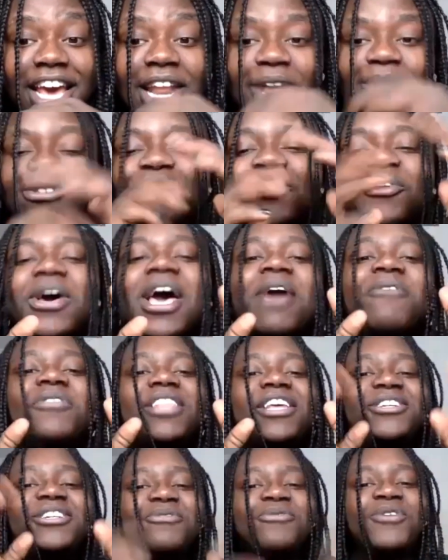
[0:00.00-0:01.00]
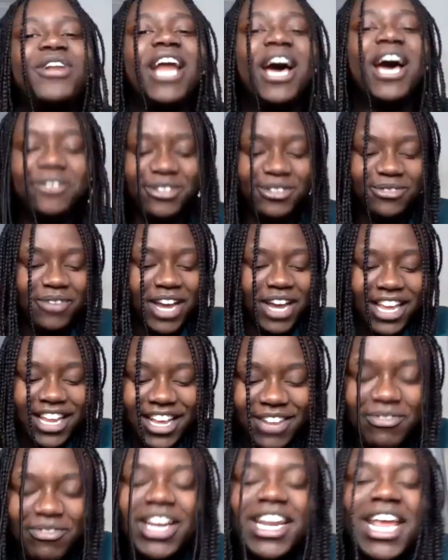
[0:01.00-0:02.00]
and I'm so happy that you pronounced
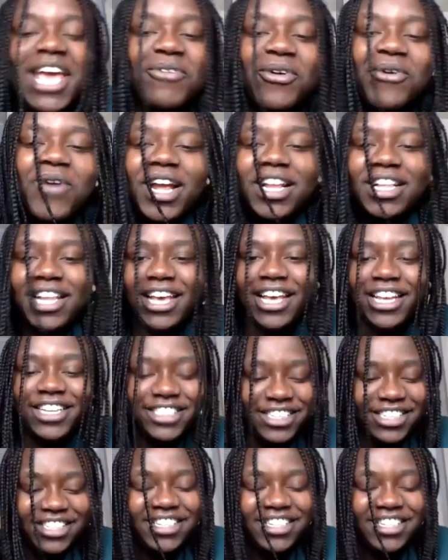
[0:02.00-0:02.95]
my name correctly.